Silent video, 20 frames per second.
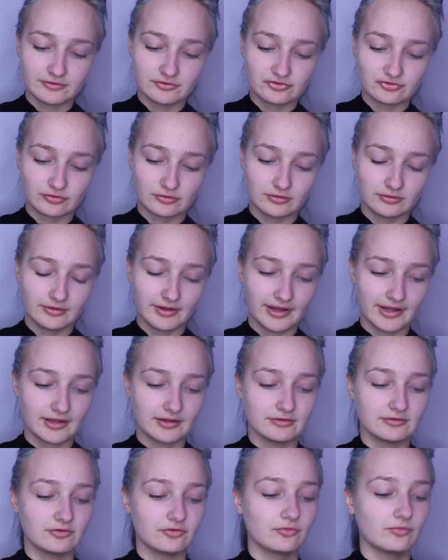Neutral
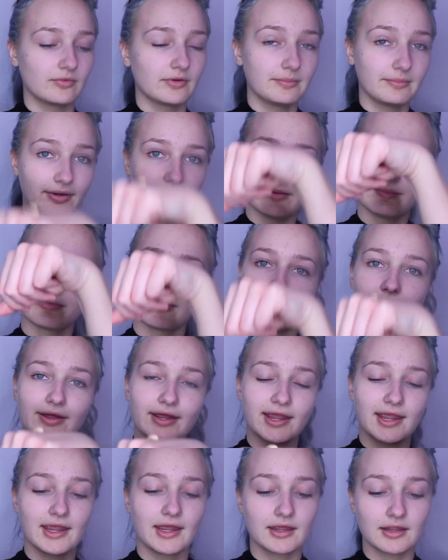and do one pump on my
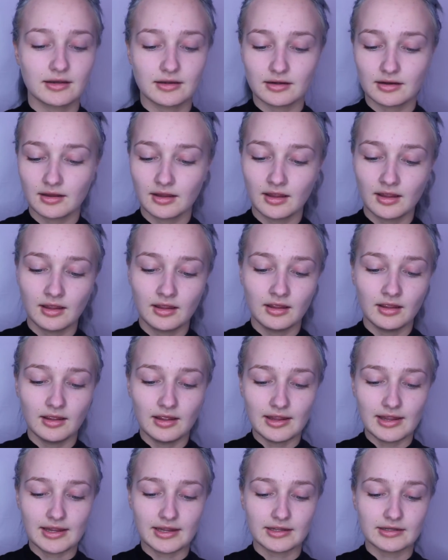hand
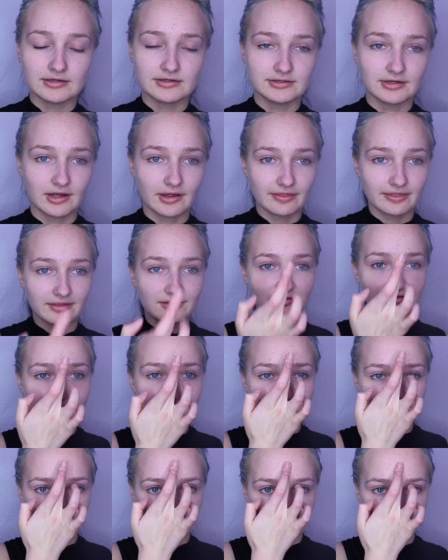and dot
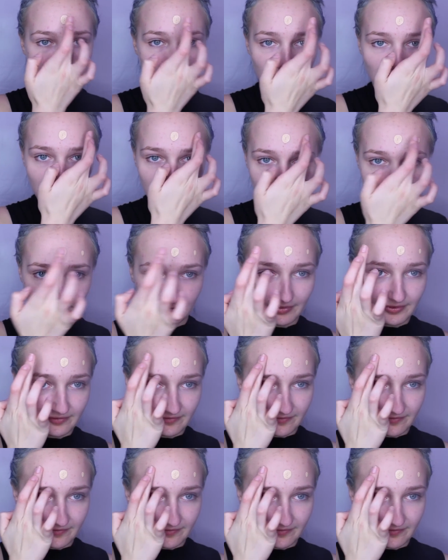this all over my